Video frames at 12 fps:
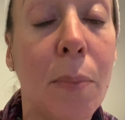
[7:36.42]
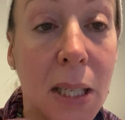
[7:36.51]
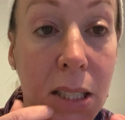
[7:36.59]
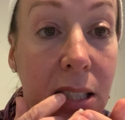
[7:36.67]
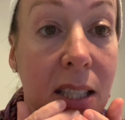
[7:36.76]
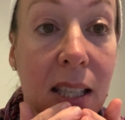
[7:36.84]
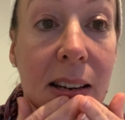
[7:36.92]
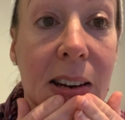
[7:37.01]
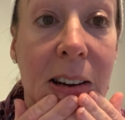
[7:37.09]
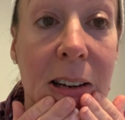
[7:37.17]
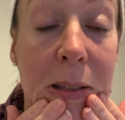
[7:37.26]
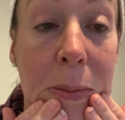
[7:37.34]
makes your skin
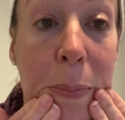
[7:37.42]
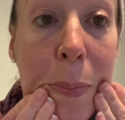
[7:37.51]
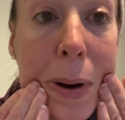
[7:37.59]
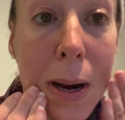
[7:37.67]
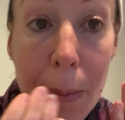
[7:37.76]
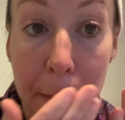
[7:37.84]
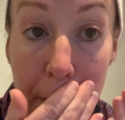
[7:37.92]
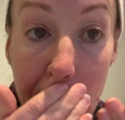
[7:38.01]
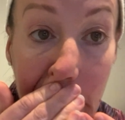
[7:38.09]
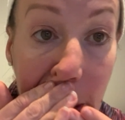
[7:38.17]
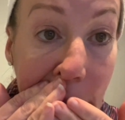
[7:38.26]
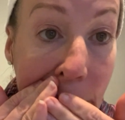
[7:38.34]
nice and plump,
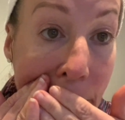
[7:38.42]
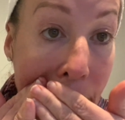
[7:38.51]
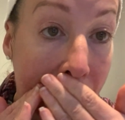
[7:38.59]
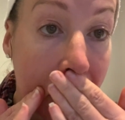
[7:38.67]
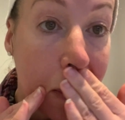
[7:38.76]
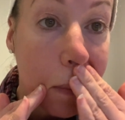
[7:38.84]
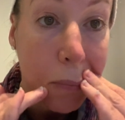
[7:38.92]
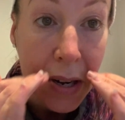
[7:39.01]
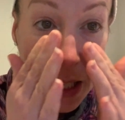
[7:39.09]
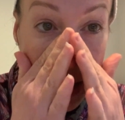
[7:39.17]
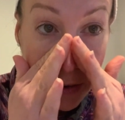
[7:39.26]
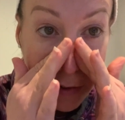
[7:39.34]
and
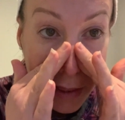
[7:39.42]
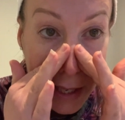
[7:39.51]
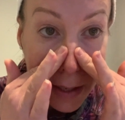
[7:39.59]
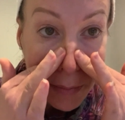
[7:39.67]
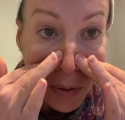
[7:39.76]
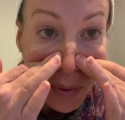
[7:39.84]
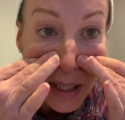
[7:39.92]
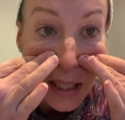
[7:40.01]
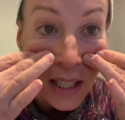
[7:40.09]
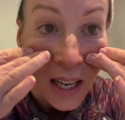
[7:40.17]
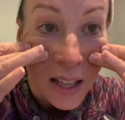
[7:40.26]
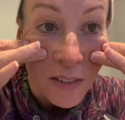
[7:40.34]
brings erythema, which
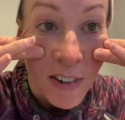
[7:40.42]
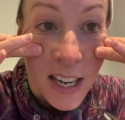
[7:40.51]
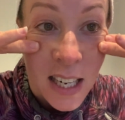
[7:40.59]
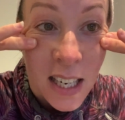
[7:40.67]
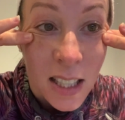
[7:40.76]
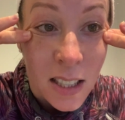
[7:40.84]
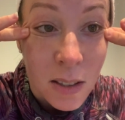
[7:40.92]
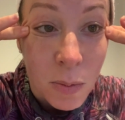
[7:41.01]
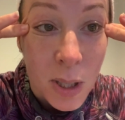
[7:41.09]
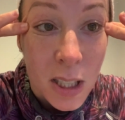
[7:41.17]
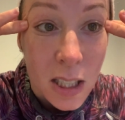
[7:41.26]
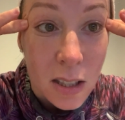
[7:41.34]
is like the redness,
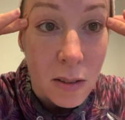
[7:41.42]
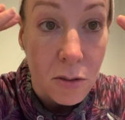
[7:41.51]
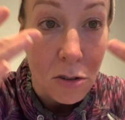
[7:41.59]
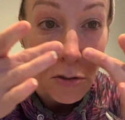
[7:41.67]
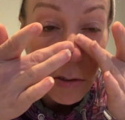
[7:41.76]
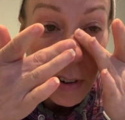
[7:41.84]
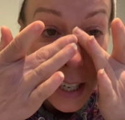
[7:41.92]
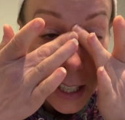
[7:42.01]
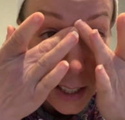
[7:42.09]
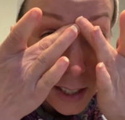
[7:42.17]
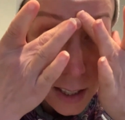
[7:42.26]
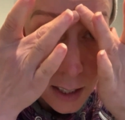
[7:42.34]
which is
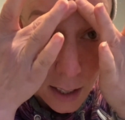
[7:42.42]
great